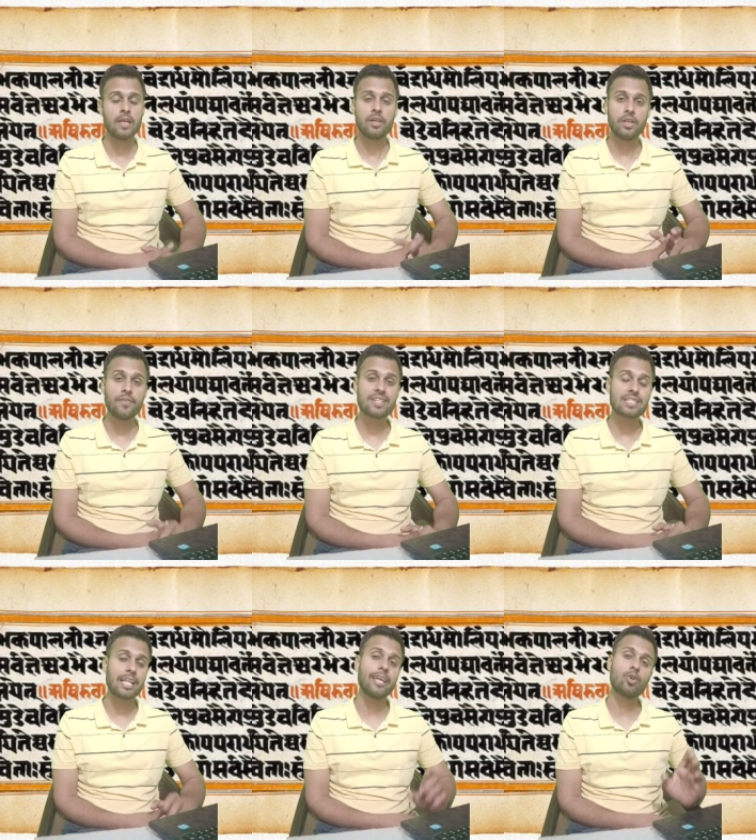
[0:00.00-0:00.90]

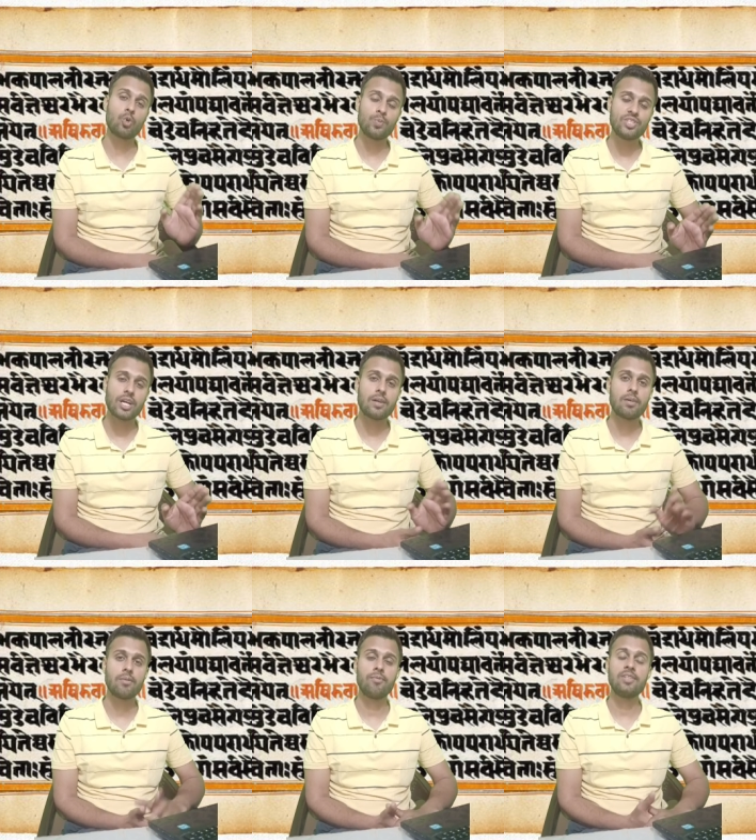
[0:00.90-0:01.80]
Rivers like Kubja,
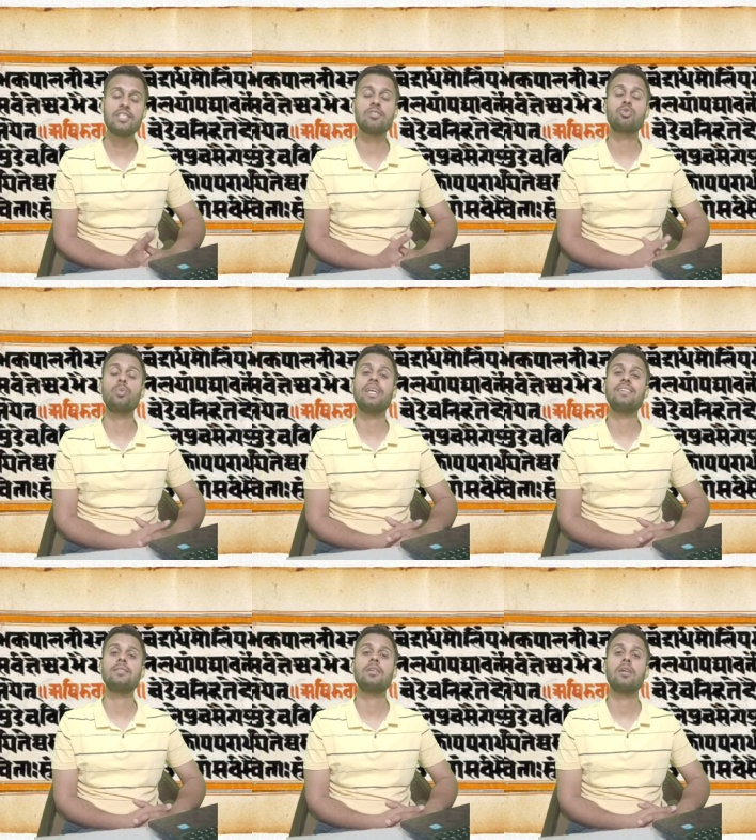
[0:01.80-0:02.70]
which is
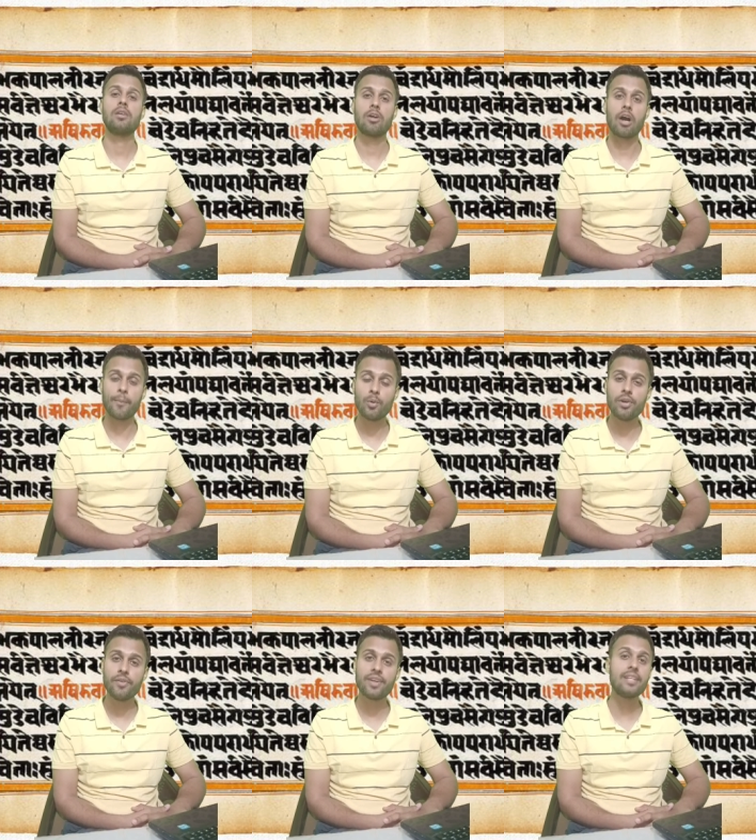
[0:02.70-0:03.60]
today's Kabul
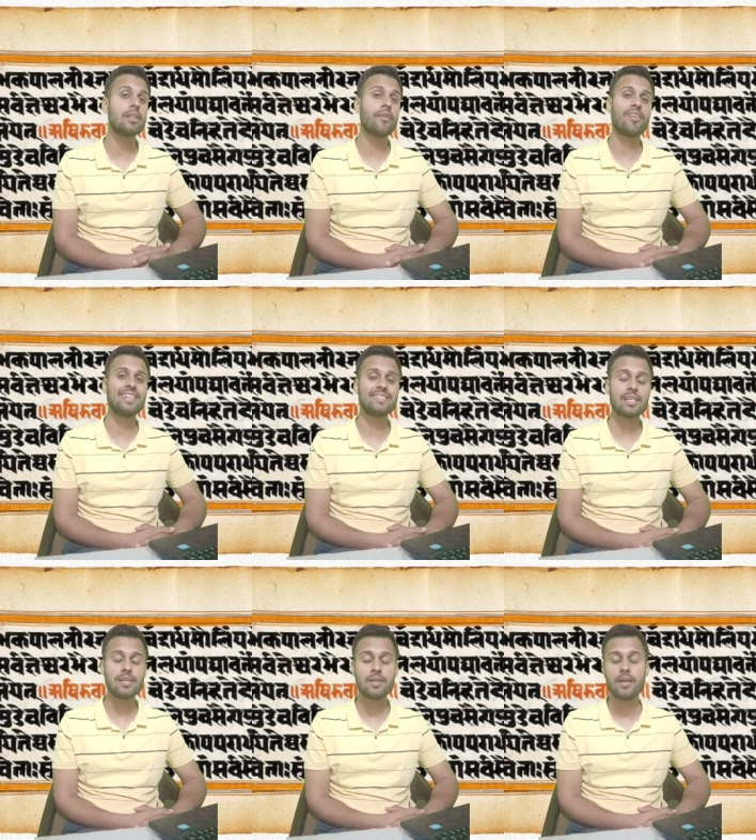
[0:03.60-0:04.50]
River in
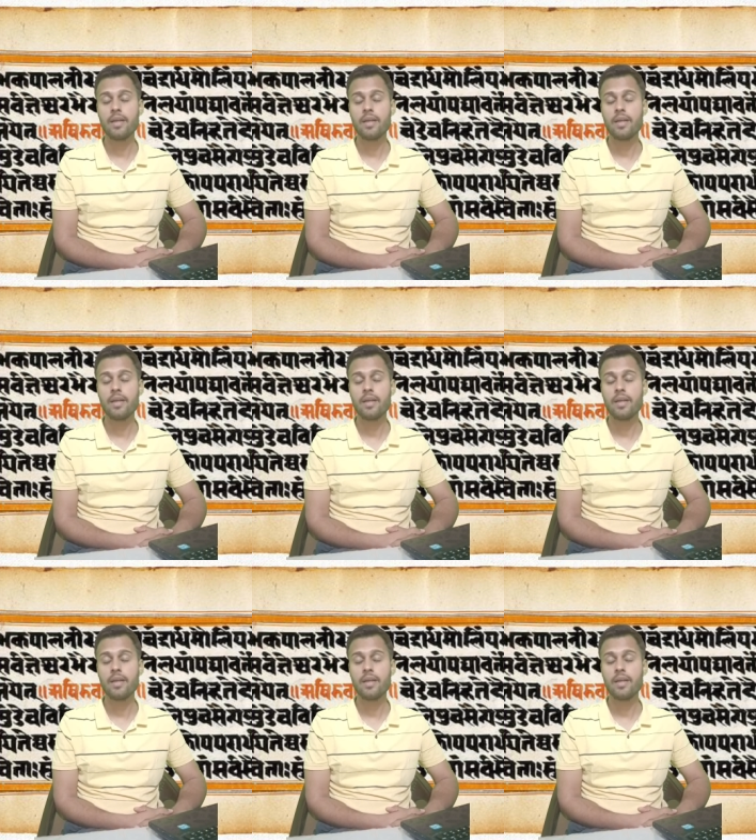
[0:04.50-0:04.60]
Afghanistan.